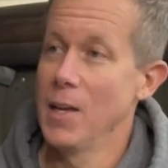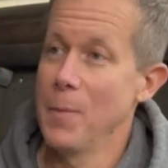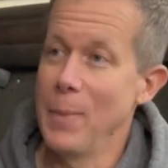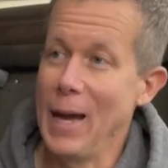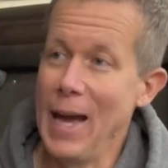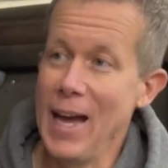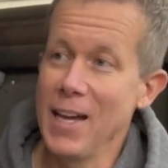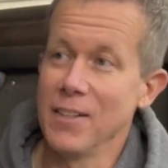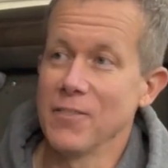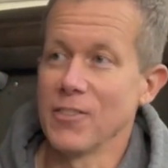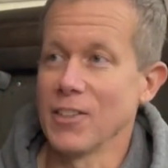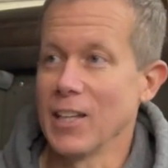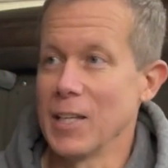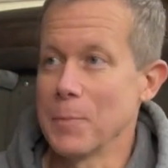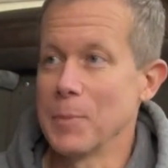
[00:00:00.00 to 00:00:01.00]
Pat
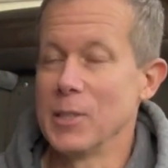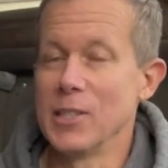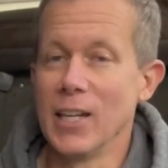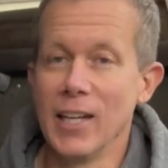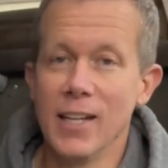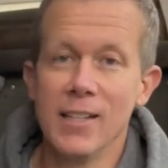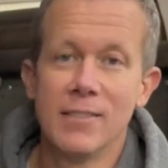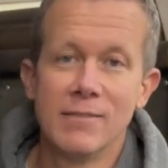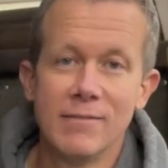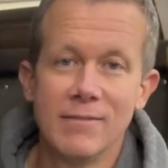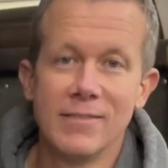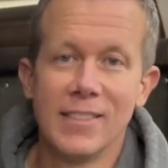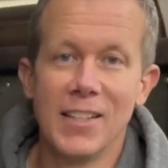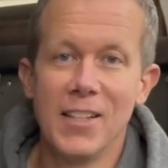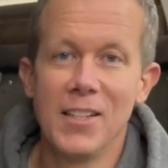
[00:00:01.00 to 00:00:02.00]
for like patina,
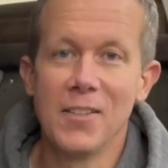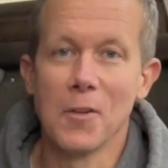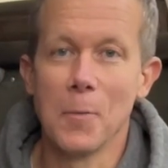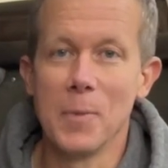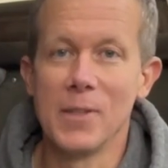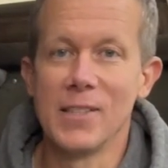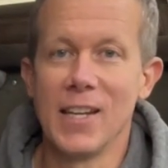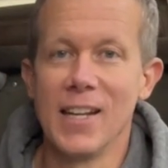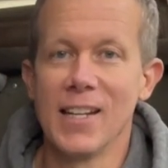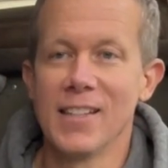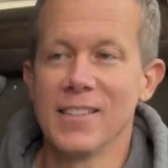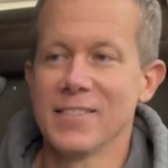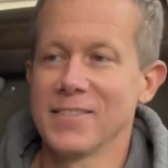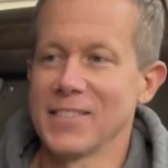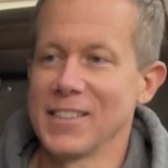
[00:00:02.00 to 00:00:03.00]
or patina
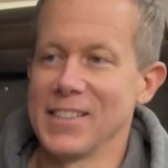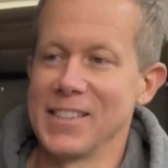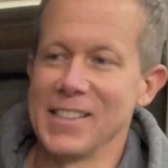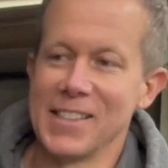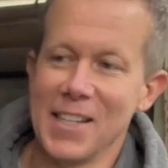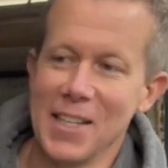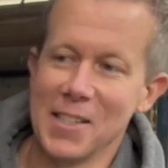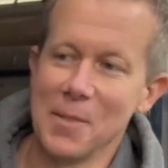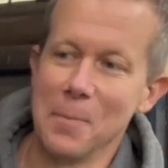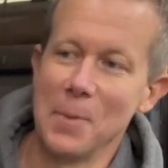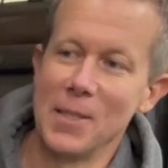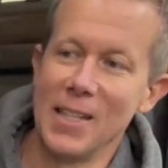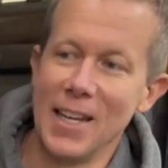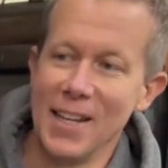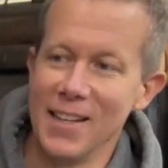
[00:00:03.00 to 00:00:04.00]
because it's got some
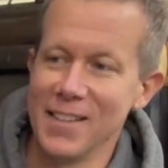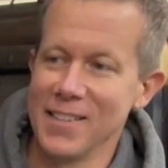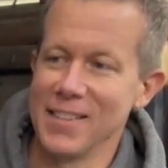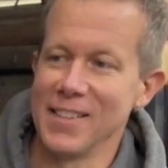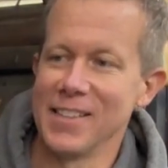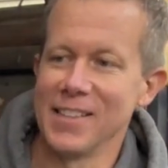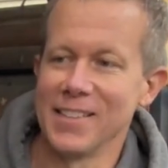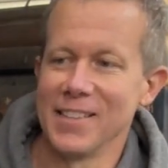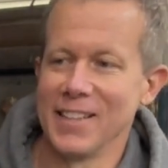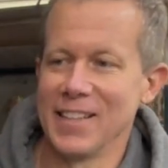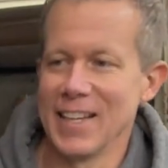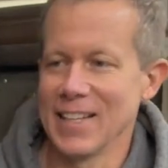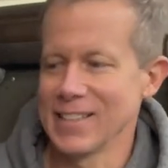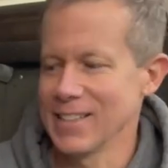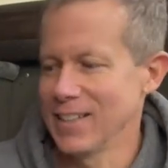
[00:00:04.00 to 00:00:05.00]
patina on
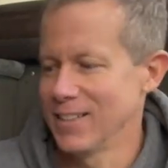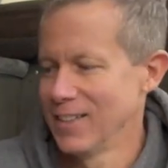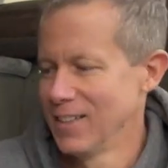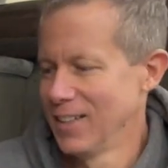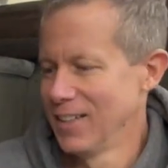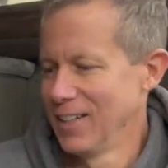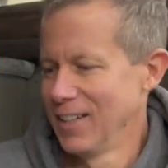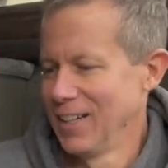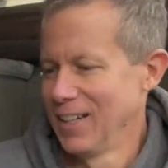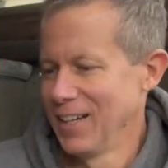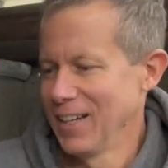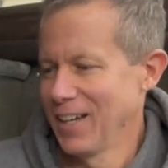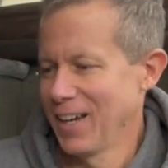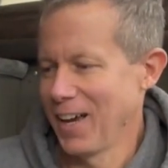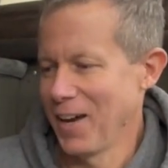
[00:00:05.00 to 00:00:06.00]
the outside.
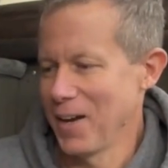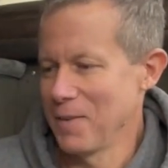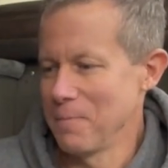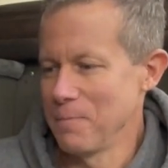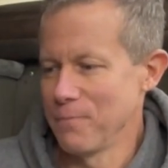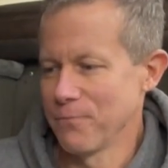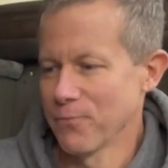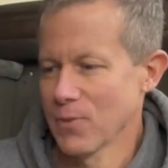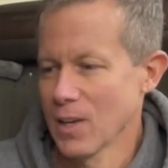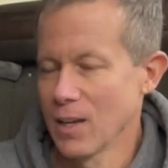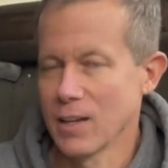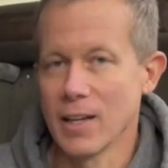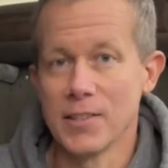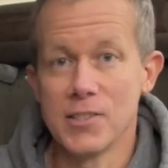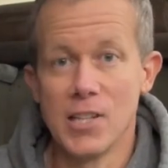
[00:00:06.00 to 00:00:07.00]
We
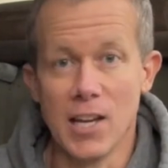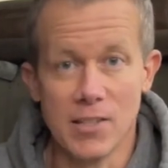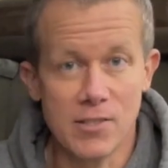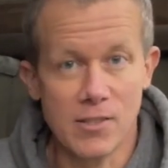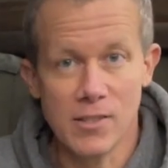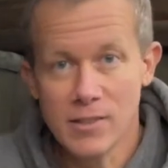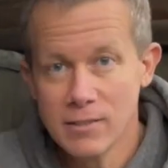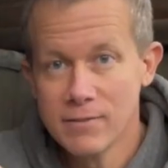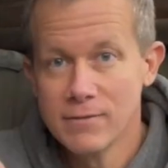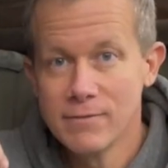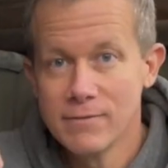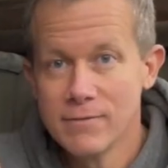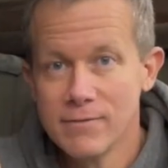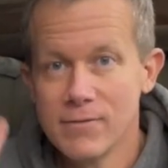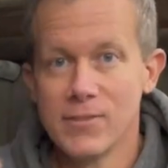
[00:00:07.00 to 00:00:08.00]
got Chester.
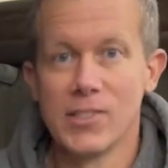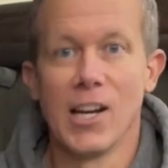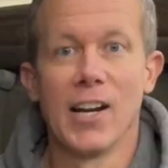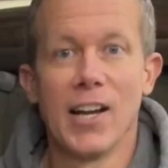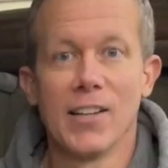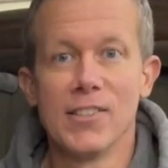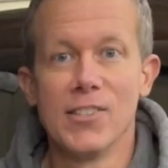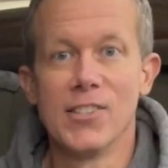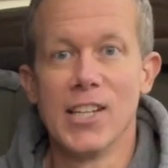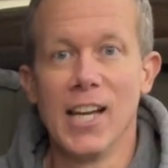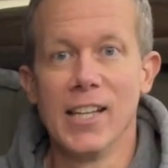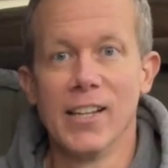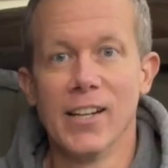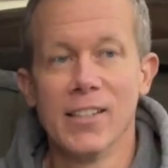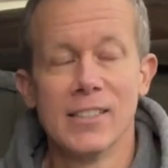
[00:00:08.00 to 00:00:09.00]
Shout out to
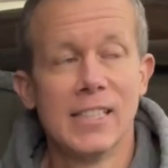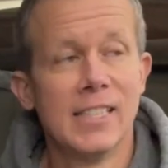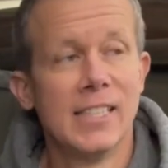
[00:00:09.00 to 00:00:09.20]
Chet there.